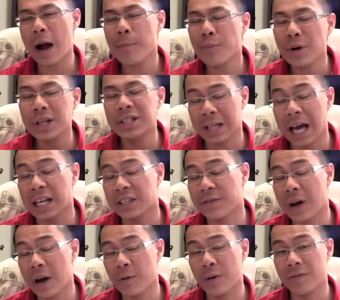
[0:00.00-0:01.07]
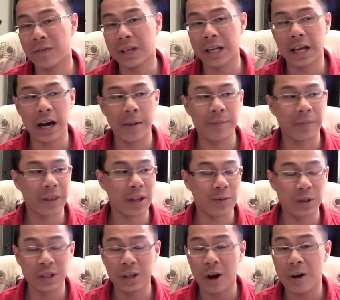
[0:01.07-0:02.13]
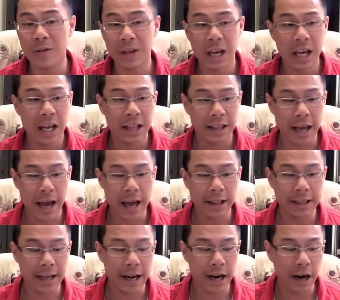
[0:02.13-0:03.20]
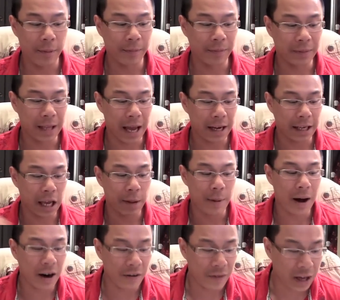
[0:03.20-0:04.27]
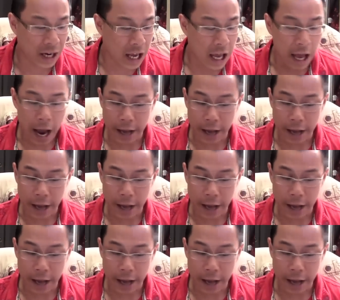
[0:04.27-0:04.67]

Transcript: I'm pretty satisfied with the result that came out of it.